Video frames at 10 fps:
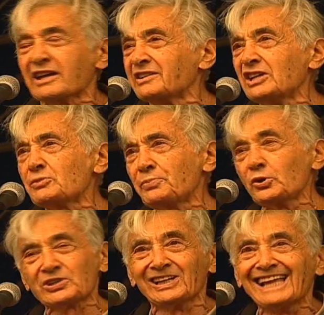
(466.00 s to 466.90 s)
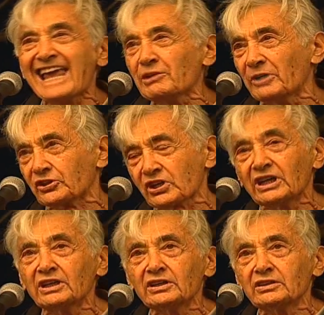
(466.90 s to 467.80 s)
these pusillanimous,
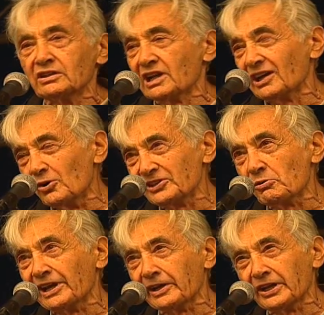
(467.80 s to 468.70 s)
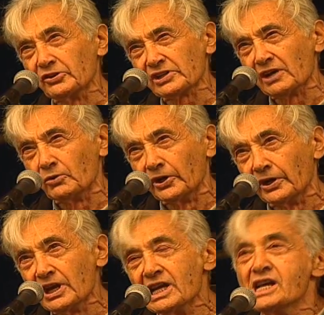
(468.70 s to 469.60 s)
I always wanted to use that word,
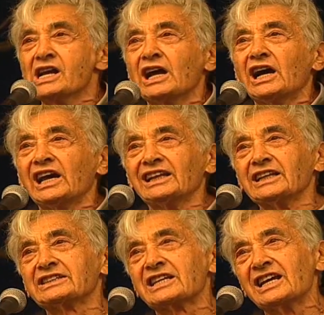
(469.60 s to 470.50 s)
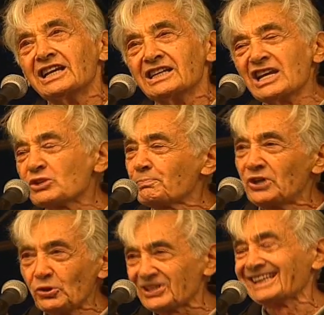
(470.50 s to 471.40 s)
these
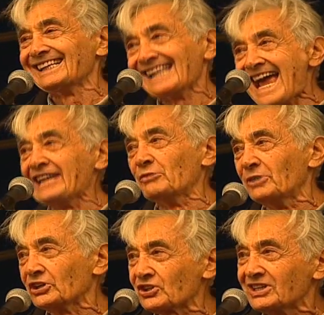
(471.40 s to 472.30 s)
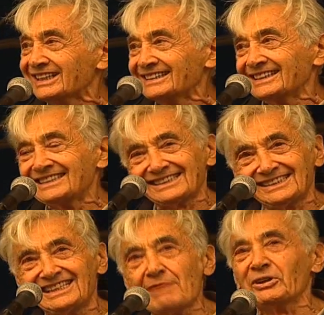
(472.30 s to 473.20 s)
pusillanimous
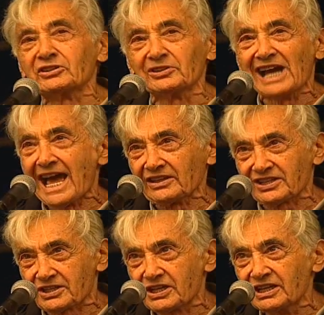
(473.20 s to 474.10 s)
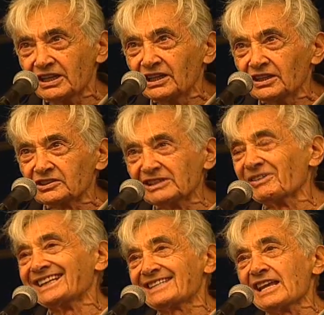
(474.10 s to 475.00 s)
Democrats, because if
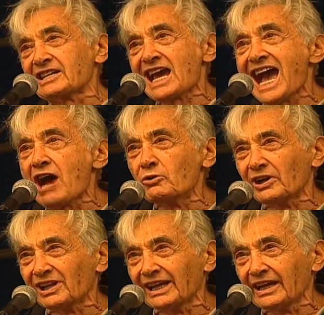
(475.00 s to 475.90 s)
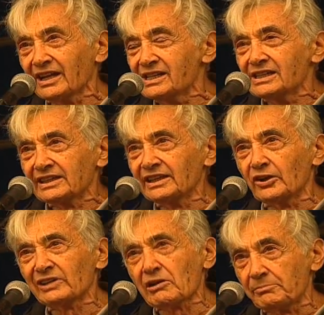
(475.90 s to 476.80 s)
I said cowardly, you
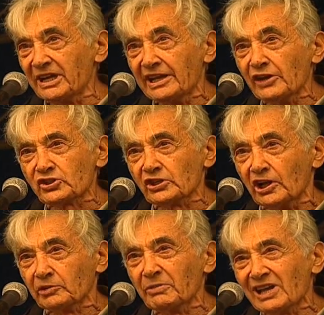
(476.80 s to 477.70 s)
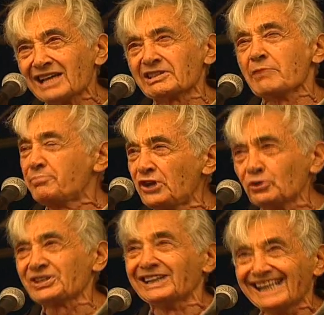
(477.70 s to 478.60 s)
know, that would be an insult, but I'll say
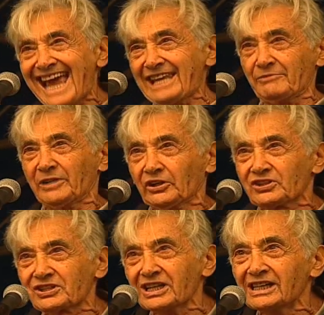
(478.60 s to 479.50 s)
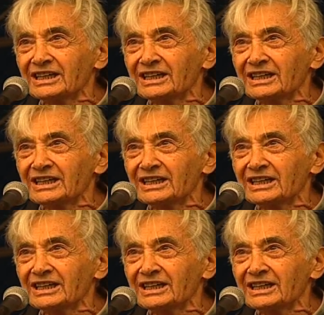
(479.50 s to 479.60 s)
pusillanimous.